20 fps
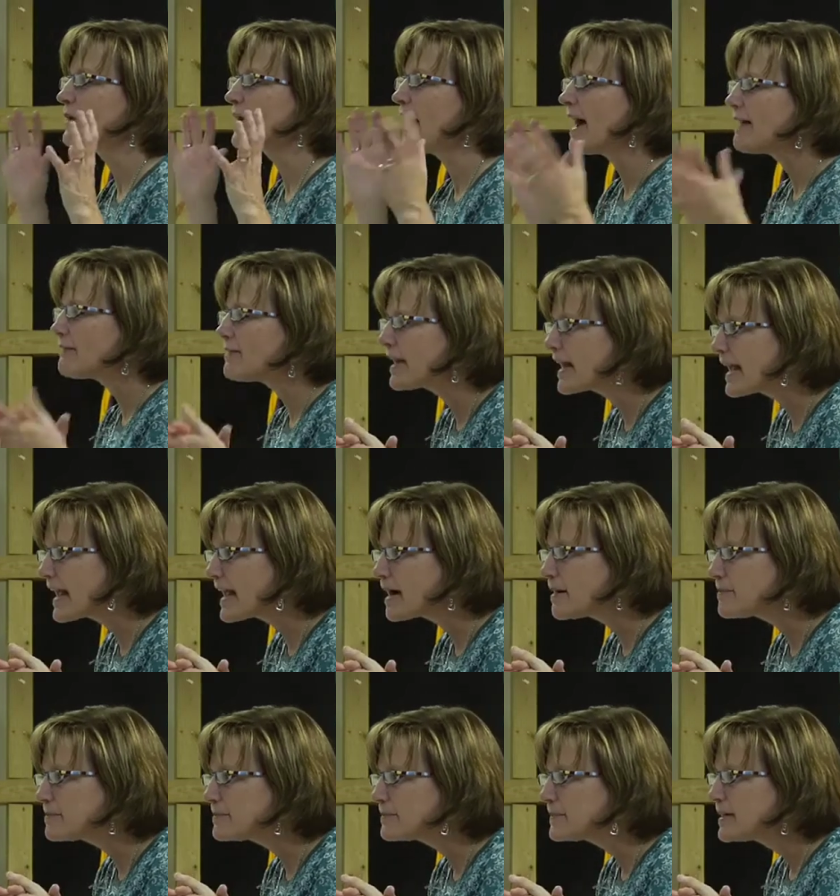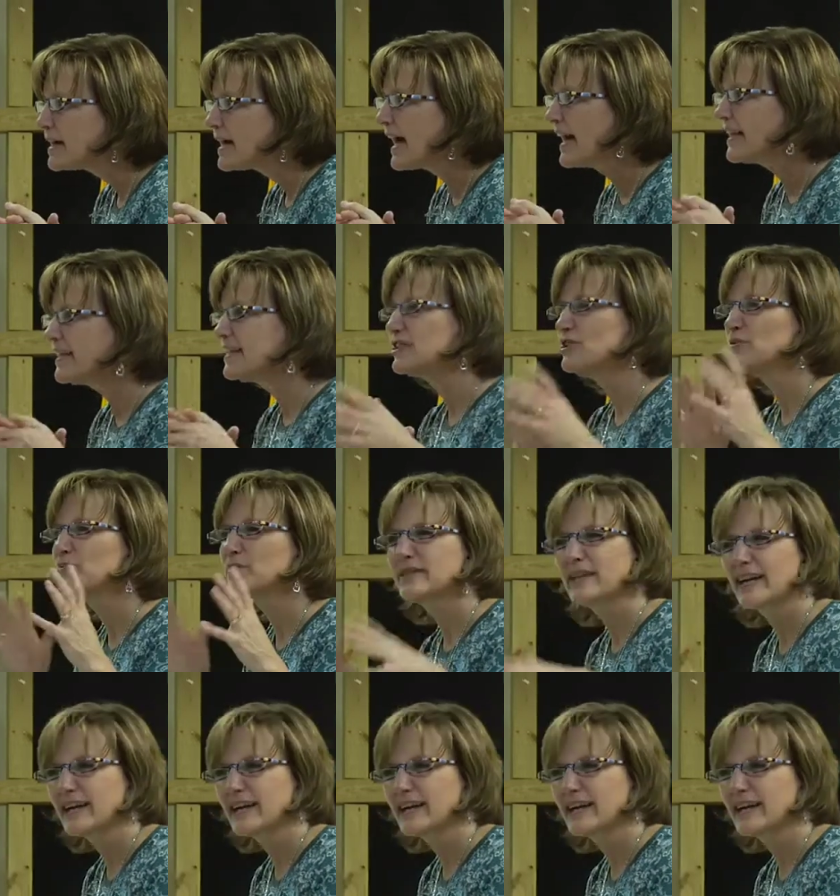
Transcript: It was a rebellion in my heart,